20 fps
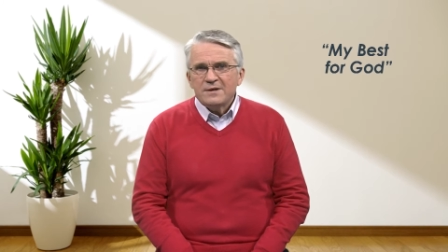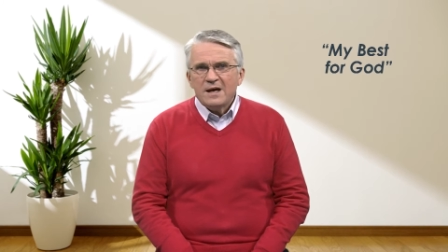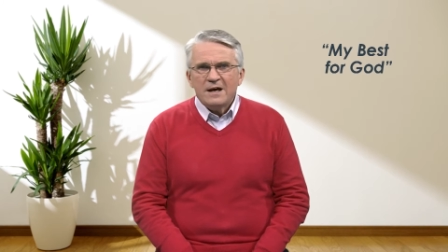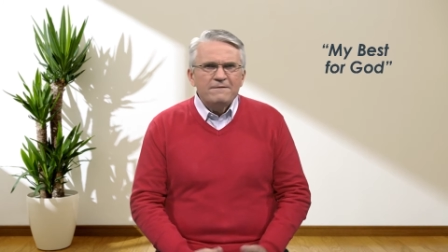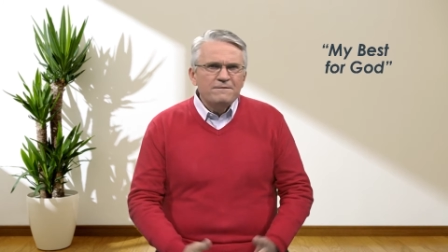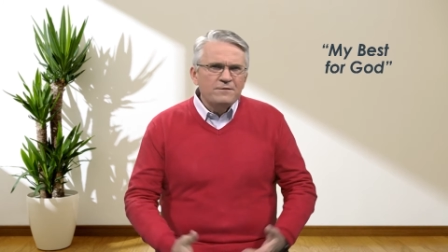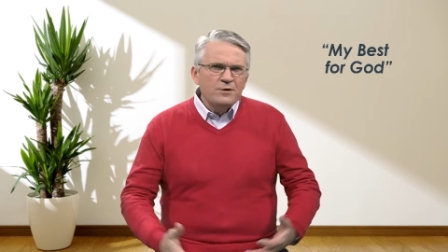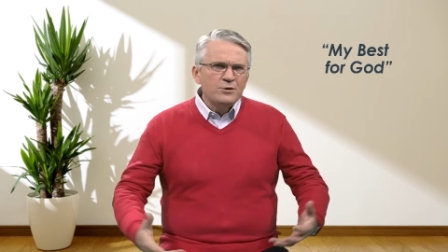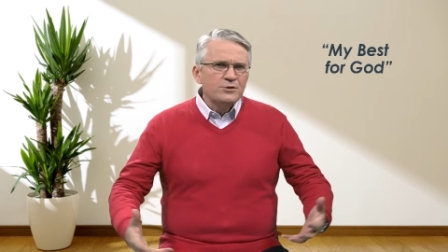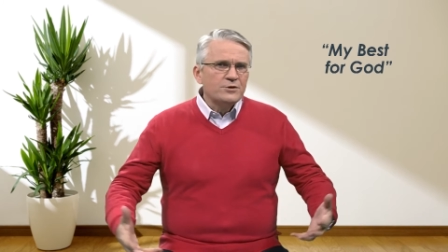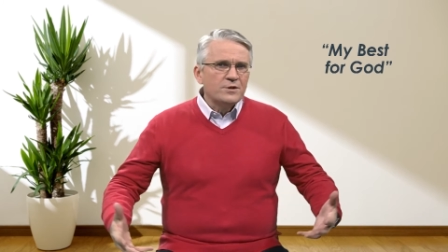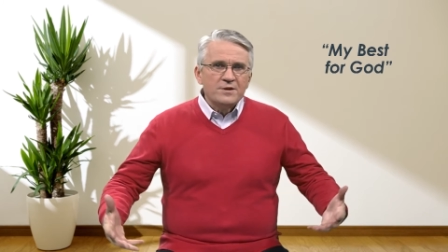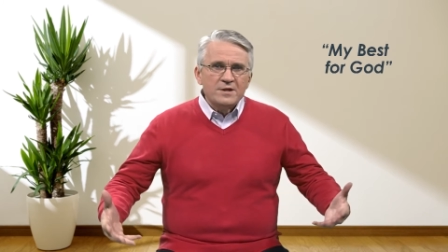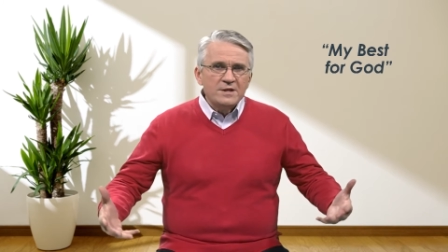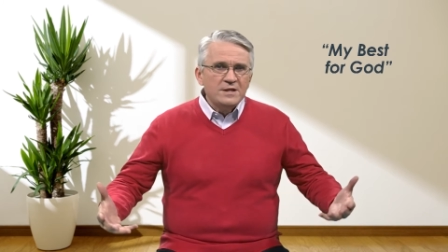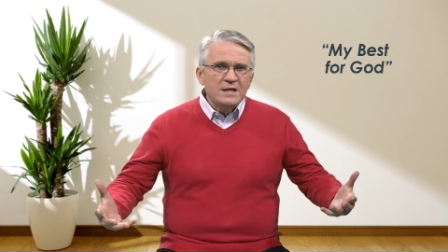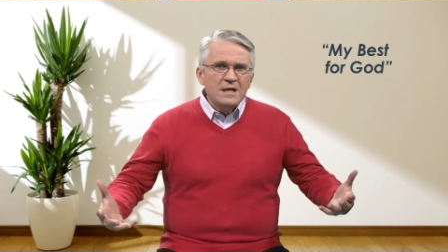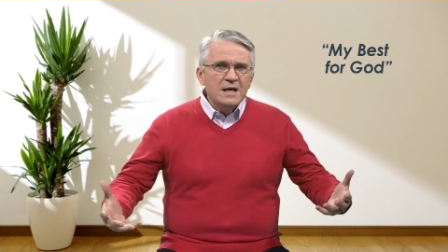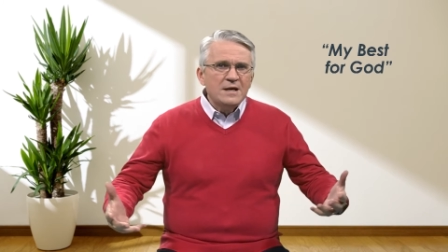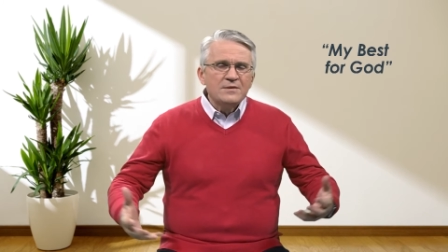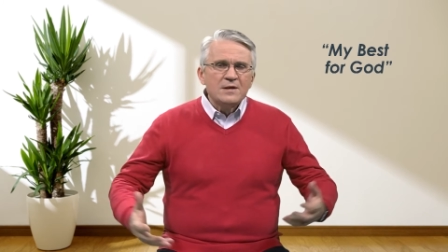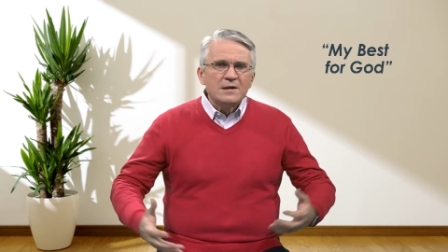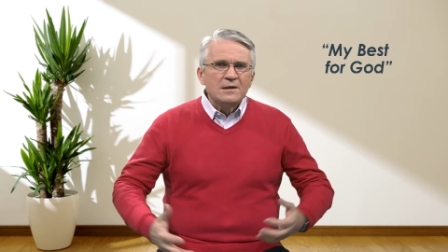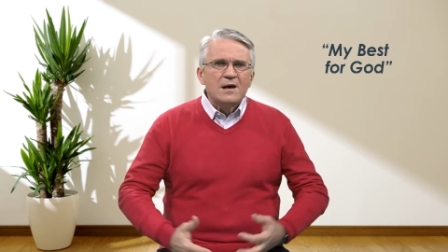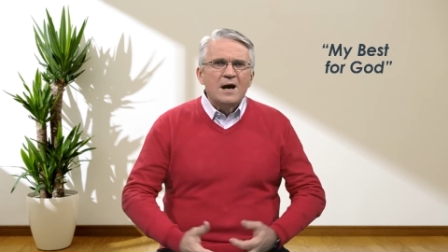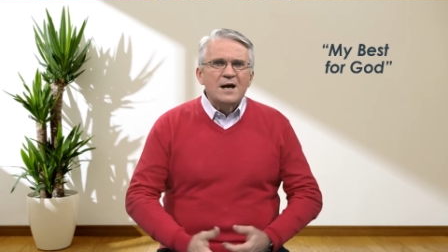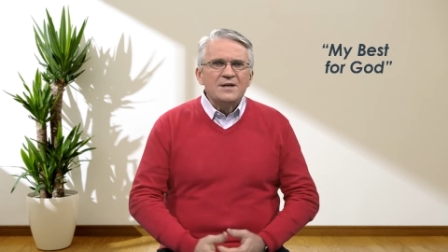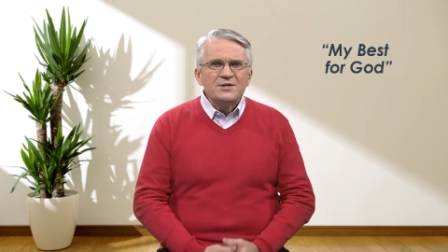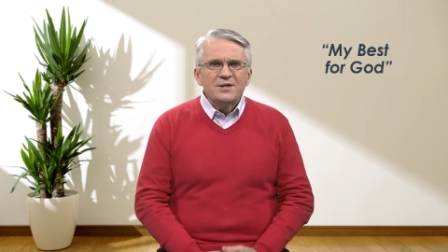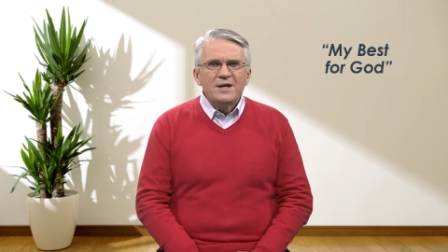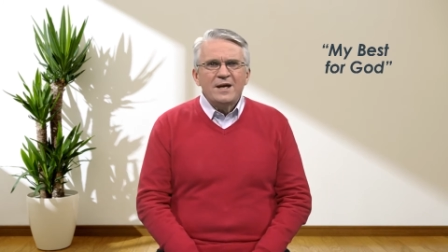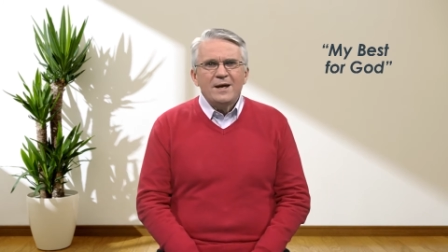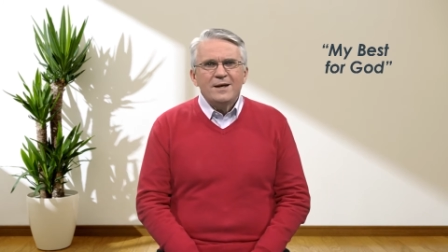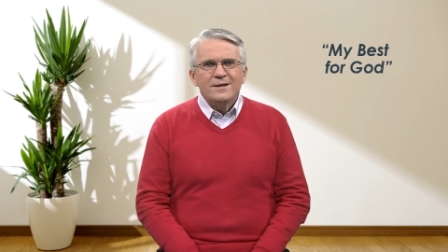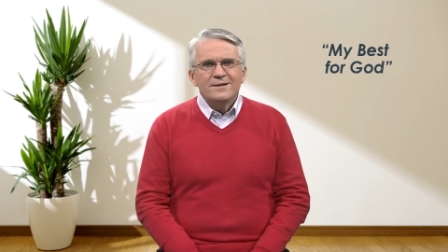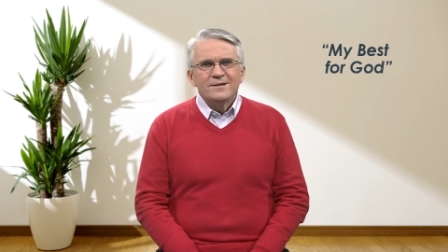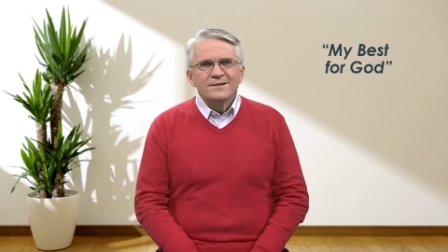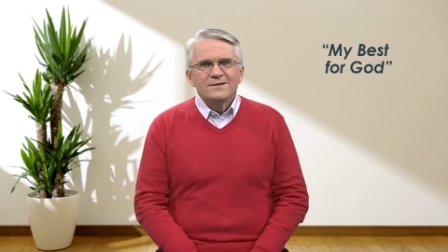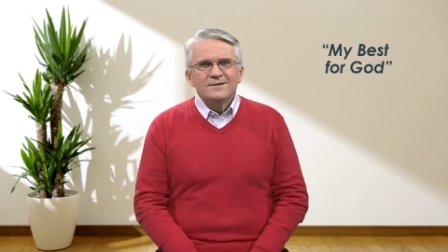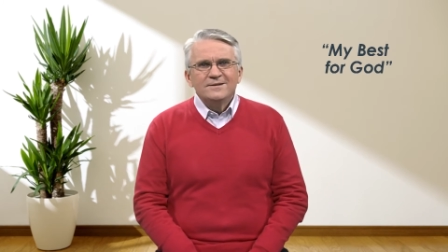our future, the year that lies
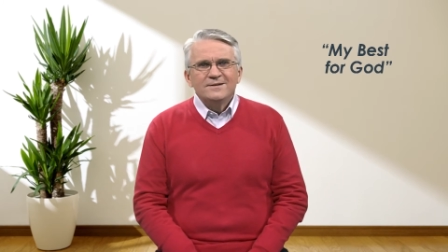ahead.